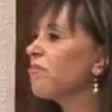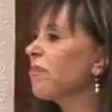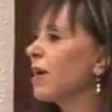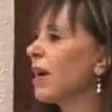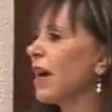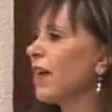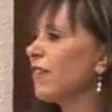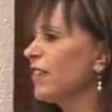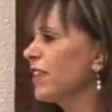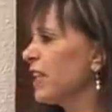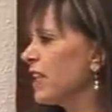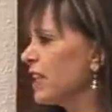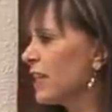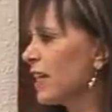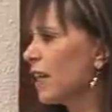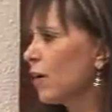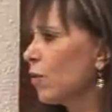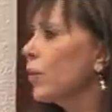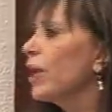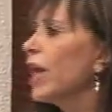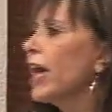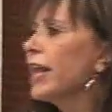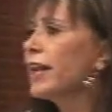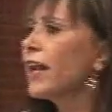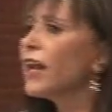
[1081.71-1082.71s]
After that,
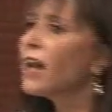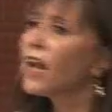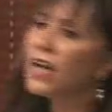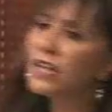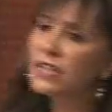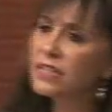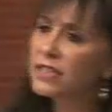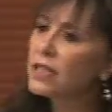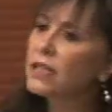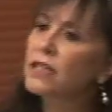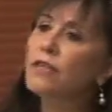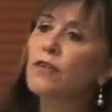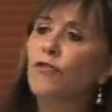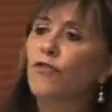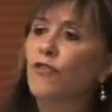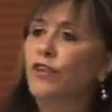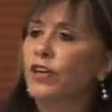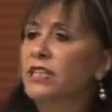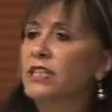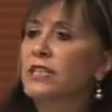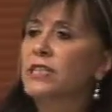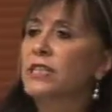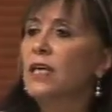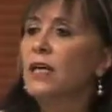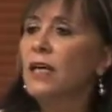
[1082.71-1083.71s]
we analyzed the
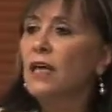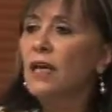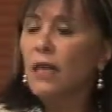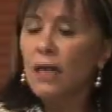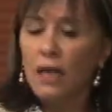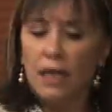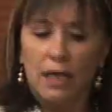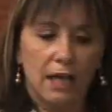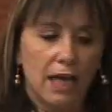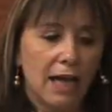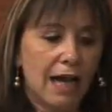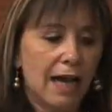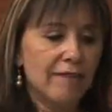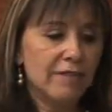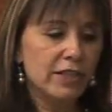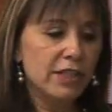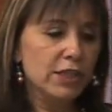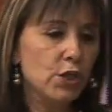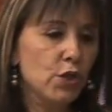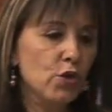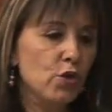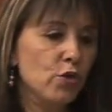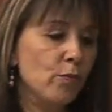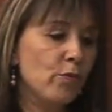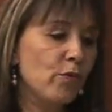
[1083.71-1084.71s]
difference uh,
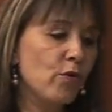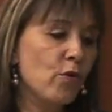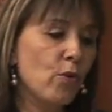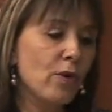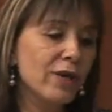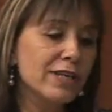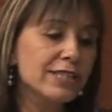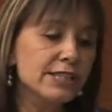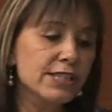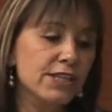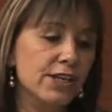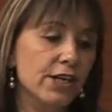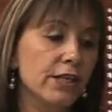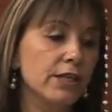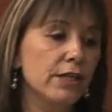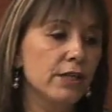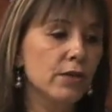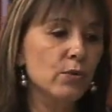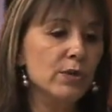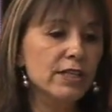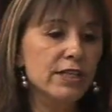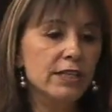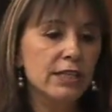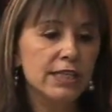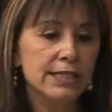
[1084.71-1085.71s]
having group who were
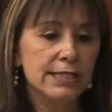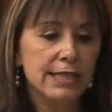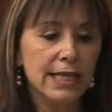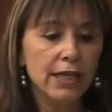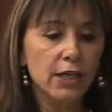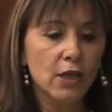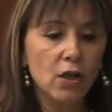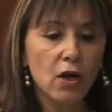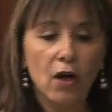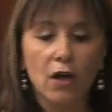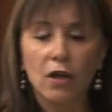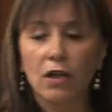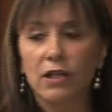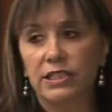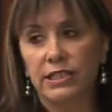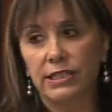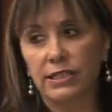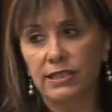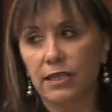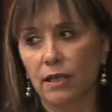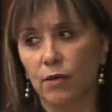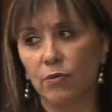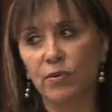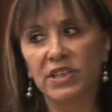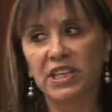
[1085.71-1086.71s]
training with the
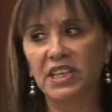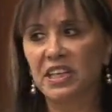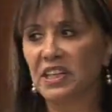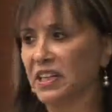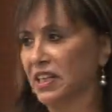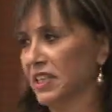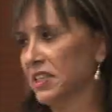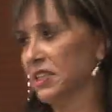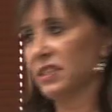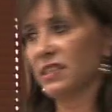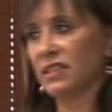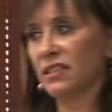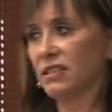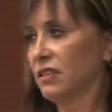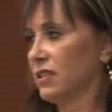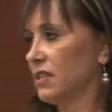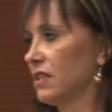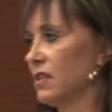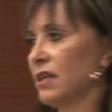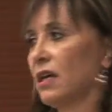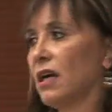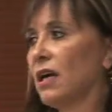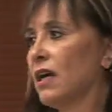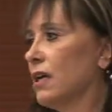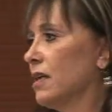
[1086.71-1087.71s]
psychologists and with the
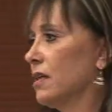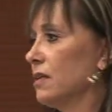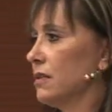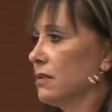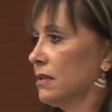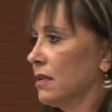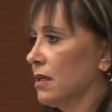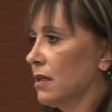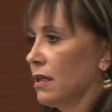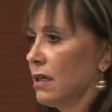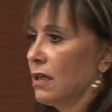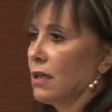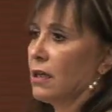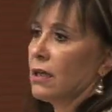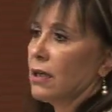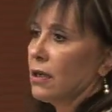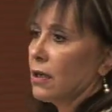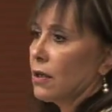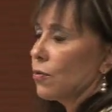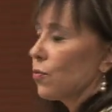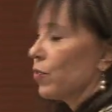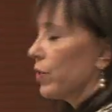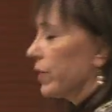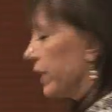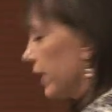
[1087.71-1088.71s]
nurses, and we